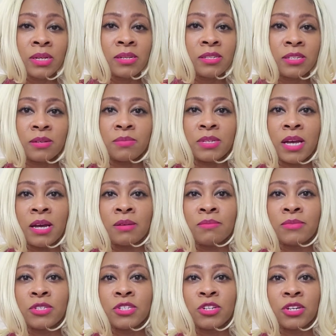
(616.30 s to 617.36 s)

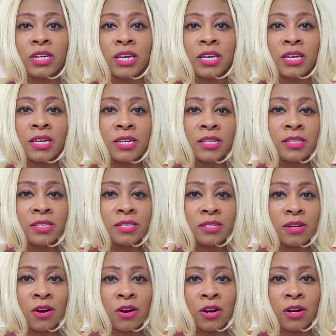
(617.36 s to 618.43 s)
Sometimes your
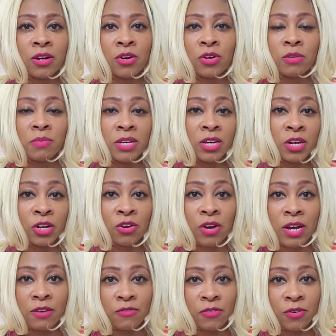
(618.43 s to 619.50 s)
kids are going to be
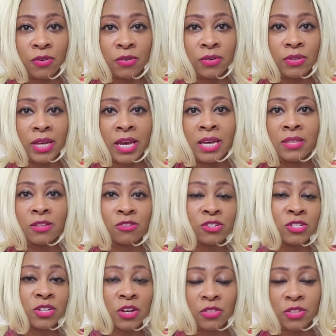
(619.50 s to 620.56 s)
ungrateful, and there's
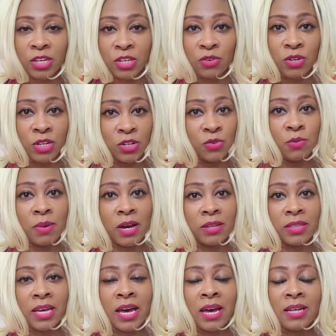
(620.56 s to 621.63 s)
nothing you can do
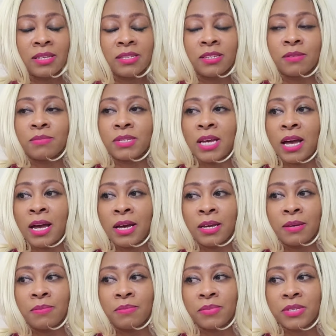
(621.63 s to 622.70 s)
about that.
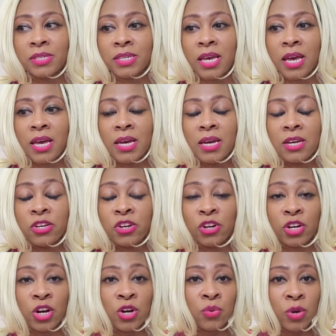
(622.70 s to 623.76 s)
Sometimes your
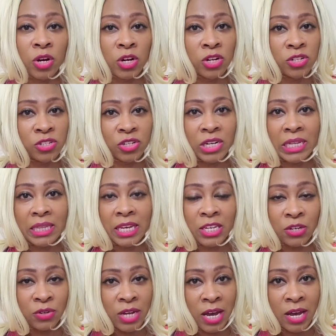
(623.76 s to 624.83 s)
coworkers are going to let
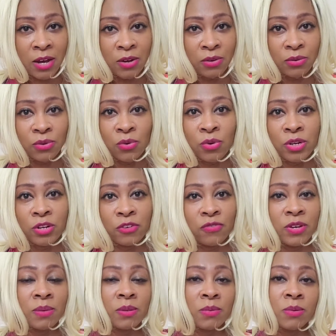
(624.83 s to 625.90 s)
you down, or your
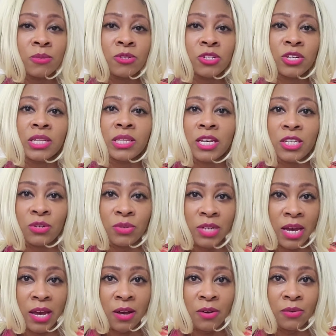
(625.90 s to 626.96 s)
family members are going to let you
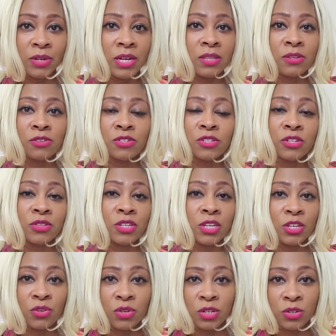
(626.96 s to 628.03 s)
down, and there's
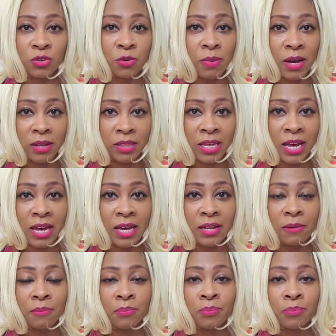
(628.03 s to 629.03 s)
nothing you can do about that.